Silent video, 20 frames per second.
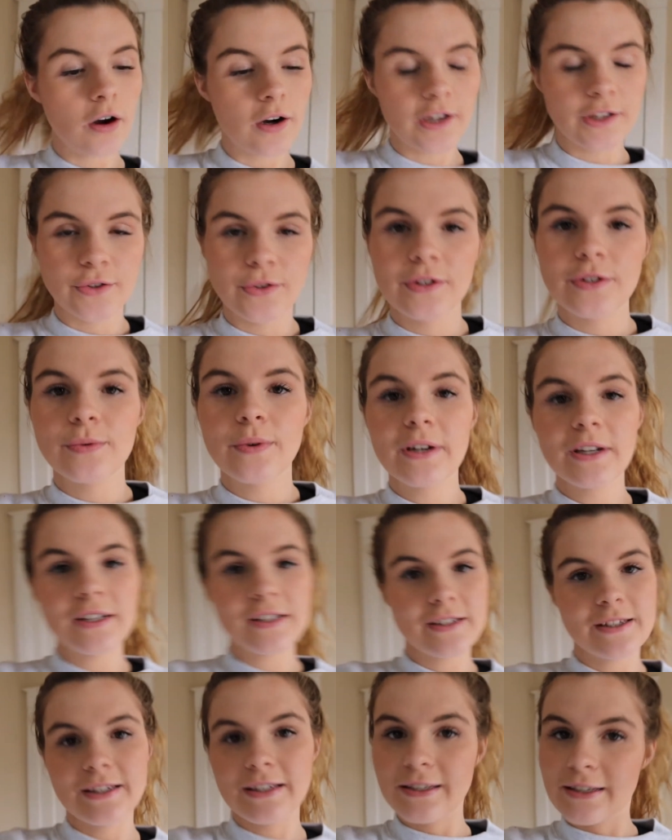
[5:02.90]
right, so I just wanted
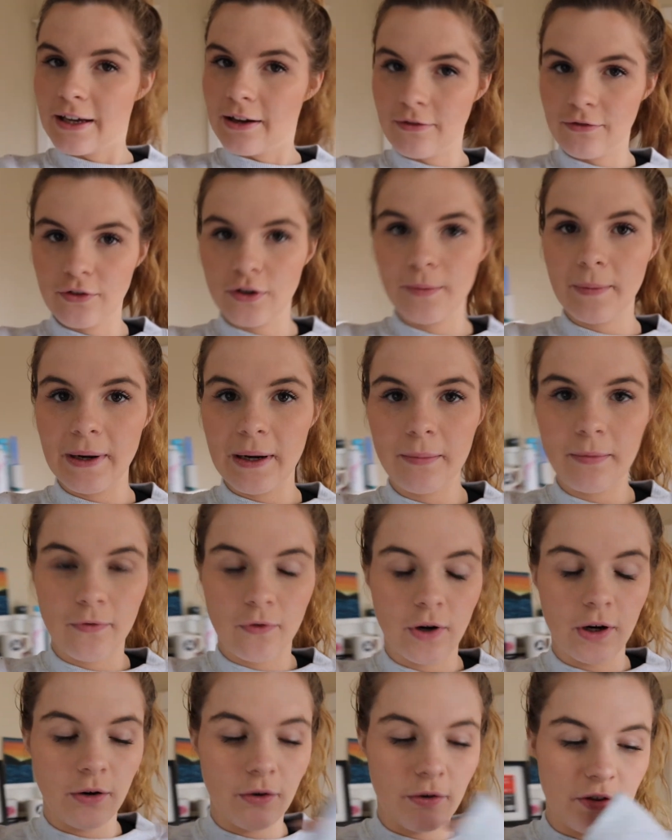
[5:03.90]
to sit down for a minute
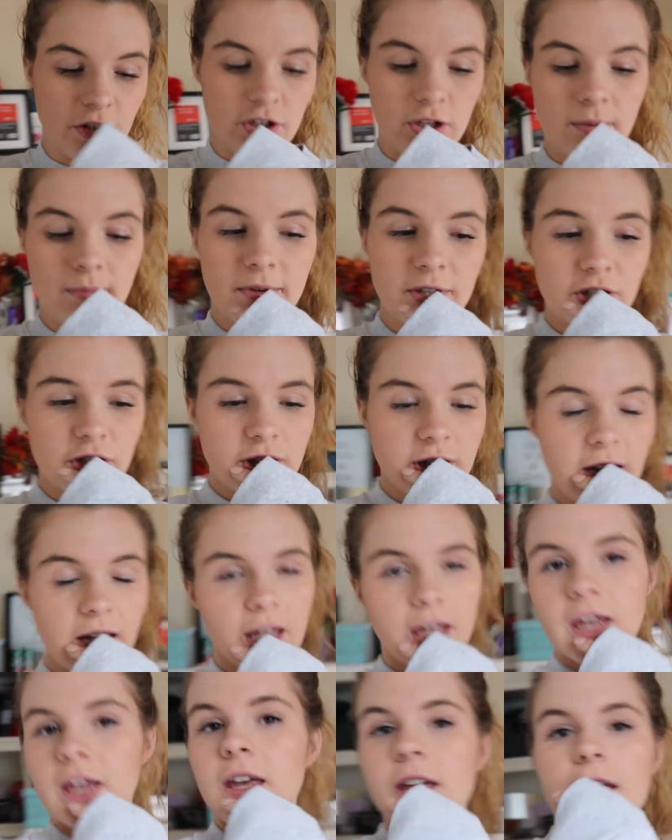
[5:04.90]
before I go to the gym and just
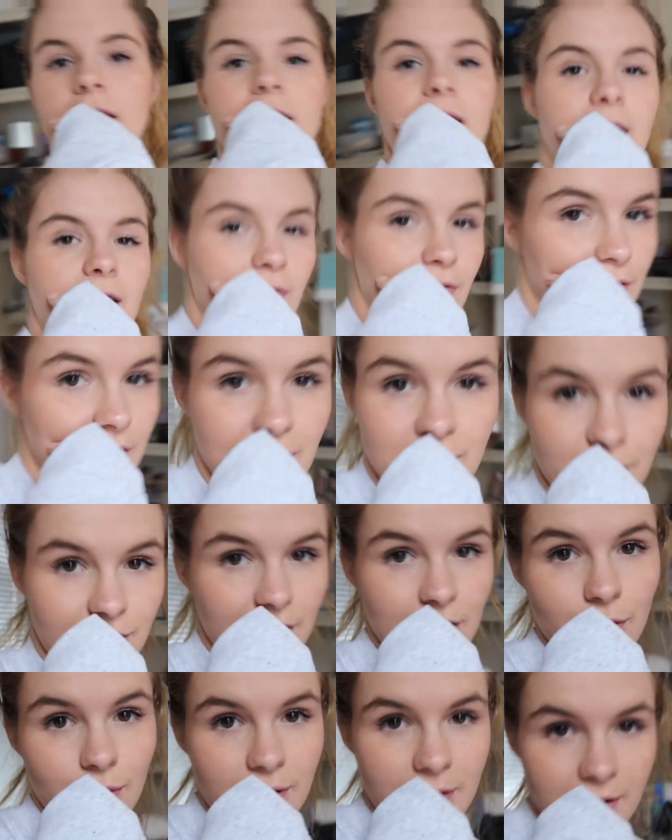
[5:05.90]
like get really
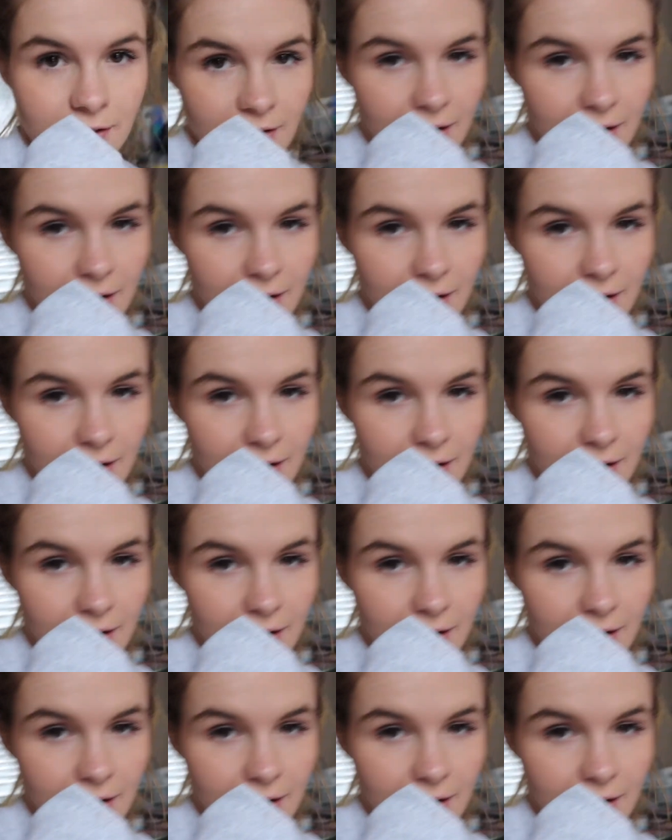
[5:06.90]
real with you